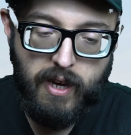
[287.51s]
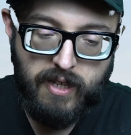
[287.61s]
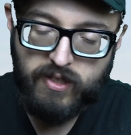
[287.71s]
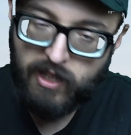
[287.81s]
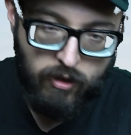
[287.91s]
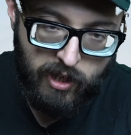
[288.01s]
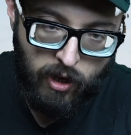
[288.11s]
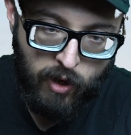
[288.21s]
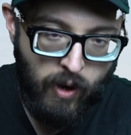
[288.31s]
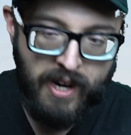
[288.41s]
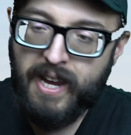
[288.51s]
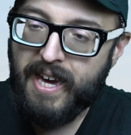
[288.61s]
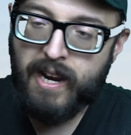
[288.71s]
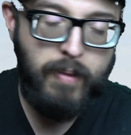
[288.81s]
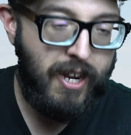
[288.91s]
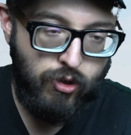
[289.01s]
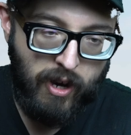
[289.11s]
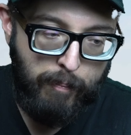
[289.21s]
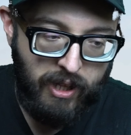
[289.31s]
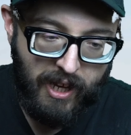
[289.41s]
It's literally all I wanted. And I'm not
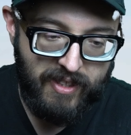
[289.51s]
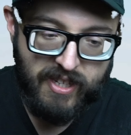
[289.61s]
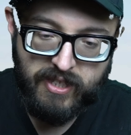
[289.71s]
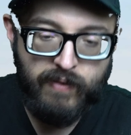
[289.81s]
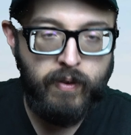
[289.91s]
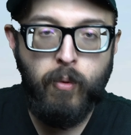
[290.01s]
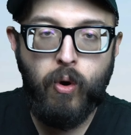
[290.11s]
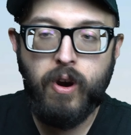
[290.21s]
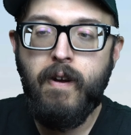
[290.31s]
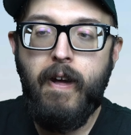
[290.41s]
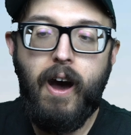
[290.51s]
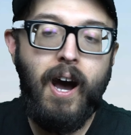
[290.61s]
trying to plug this even more.